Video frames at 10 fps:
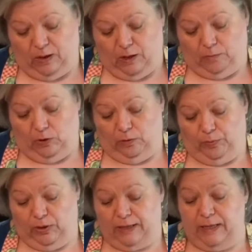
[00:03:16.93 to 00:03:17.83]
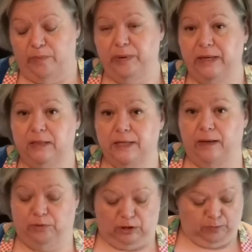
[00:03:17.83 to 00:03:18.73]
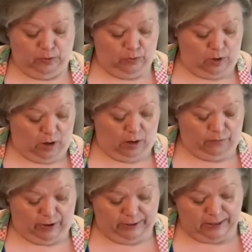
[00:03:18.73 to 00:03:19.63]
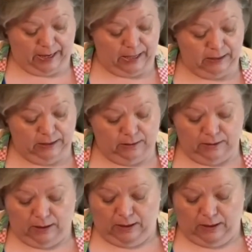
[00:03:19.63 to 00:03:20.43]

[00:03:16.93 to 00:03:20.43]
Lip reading: I'm going to put a heaping tablespoon of Italian